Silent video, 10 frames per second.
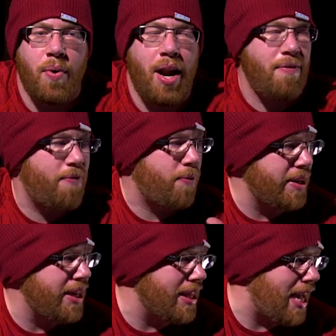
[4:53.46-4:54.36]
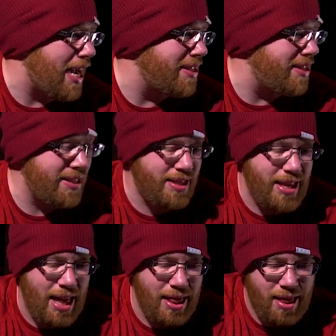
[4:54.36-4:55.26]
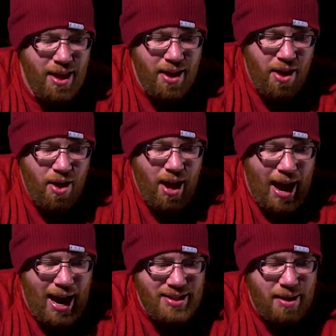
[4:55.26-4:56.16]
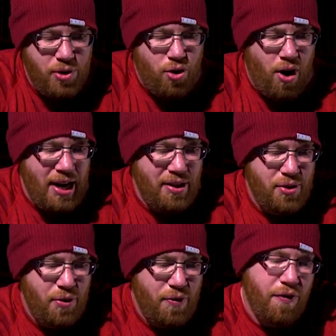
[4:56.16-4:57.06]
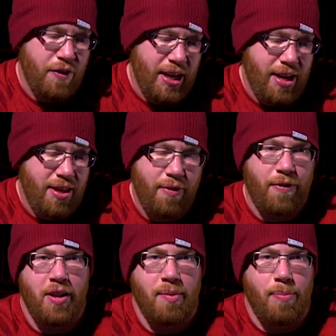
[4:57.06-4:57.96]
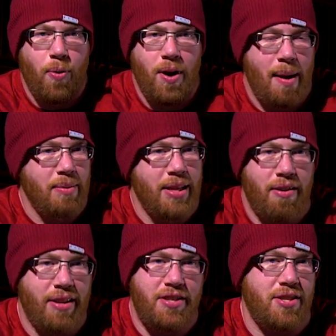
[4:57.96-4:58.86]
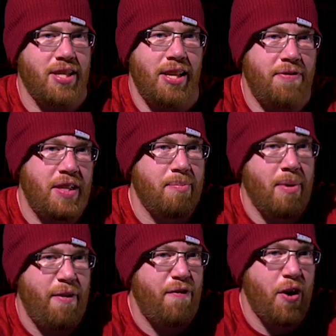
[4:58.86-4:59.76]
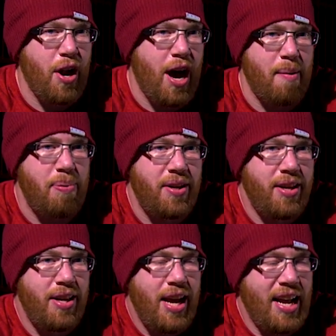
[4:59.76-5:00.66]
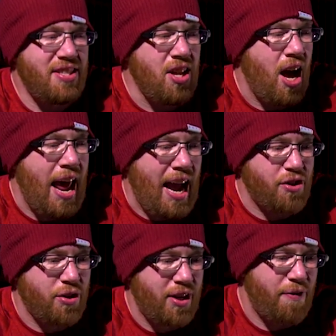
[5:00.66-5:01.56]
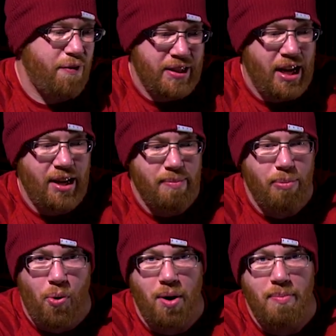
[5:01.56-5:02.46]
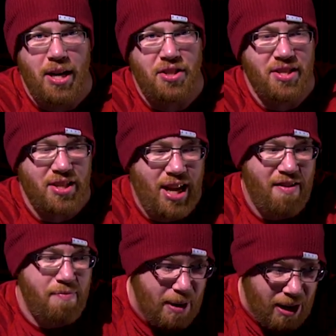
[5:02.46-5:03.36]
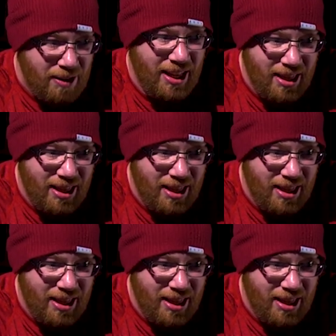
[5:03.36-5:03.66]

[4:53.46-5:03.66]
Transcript: what I've realized is that as I'm trying to flick the front of the board, I'm literally just lifting my foot up. It's not actually flicking the board much, it's just kind of barely